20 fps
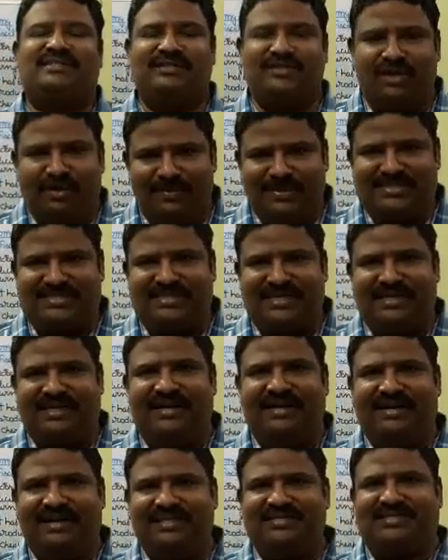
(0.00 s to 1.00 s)
domestic
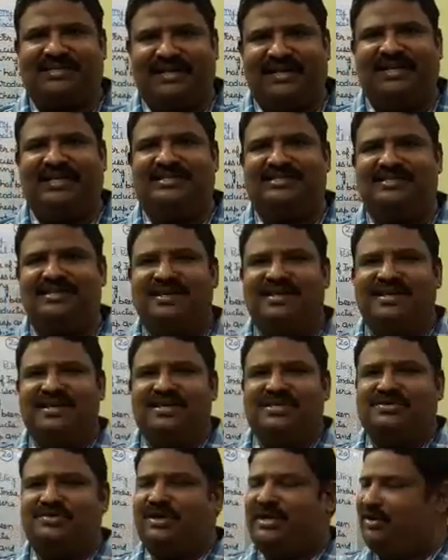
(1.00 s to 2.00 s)
industries.
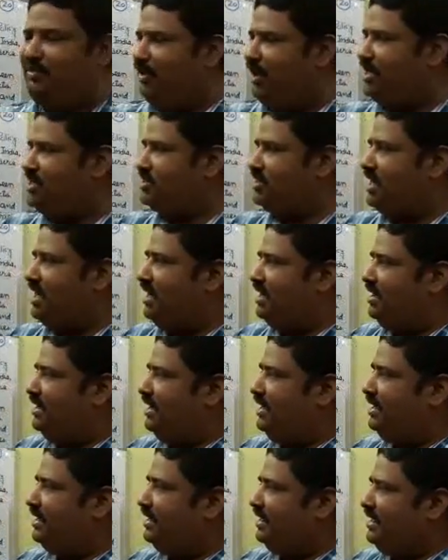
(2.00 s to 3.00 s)
So it was
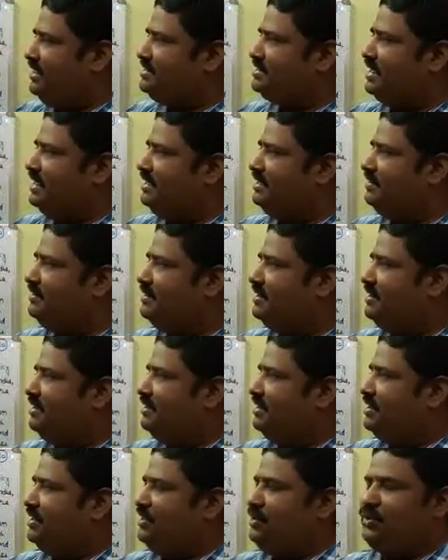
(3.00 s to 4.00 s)
a reason
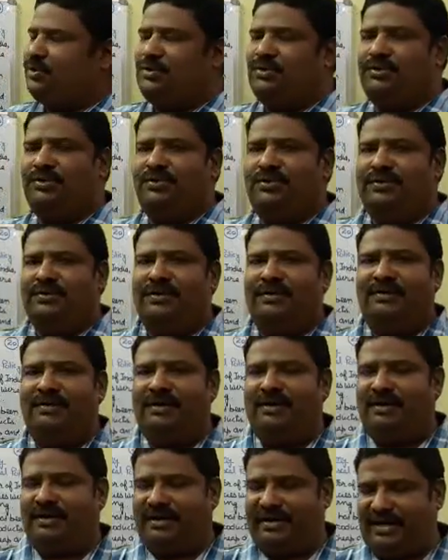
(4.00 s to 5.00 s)
due to
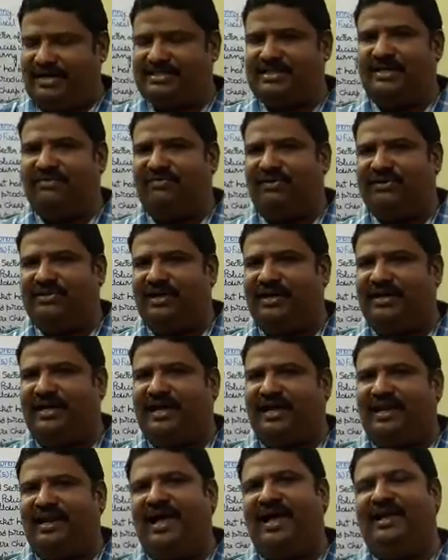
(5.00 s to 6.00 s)
reason for the
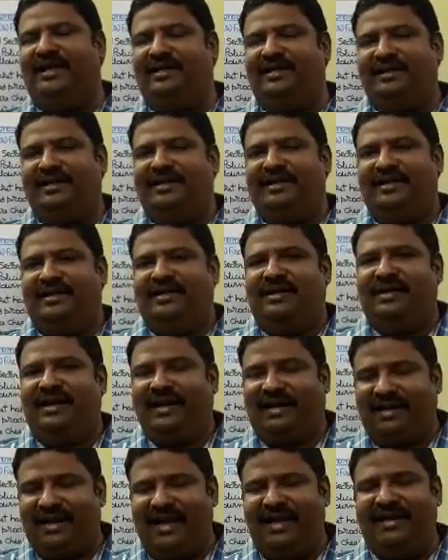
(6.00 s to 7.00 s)

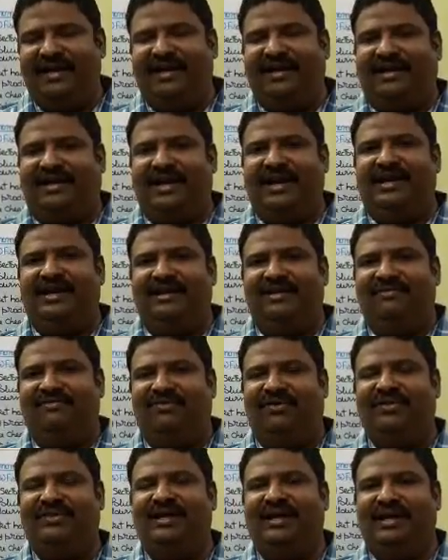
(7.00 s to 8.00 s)
declining trend
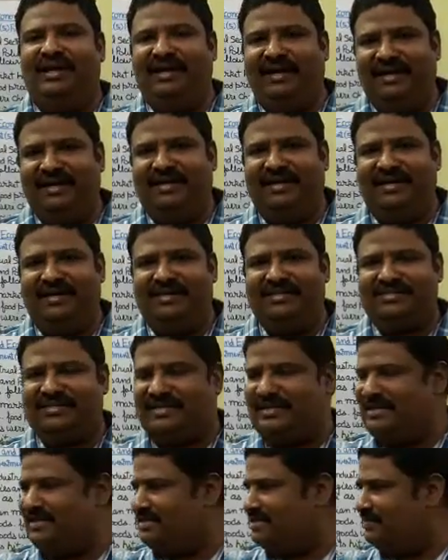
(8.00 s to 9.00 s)
for the Indian
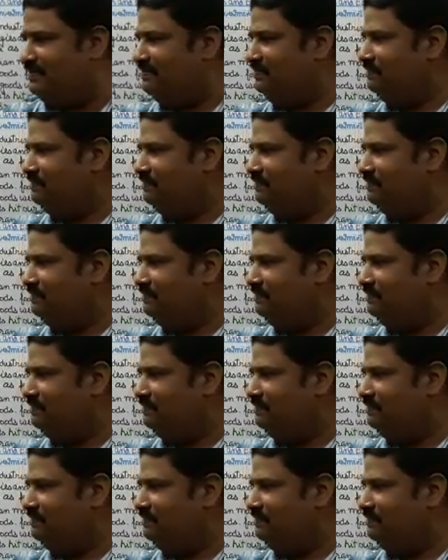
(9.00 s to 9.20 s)
industries.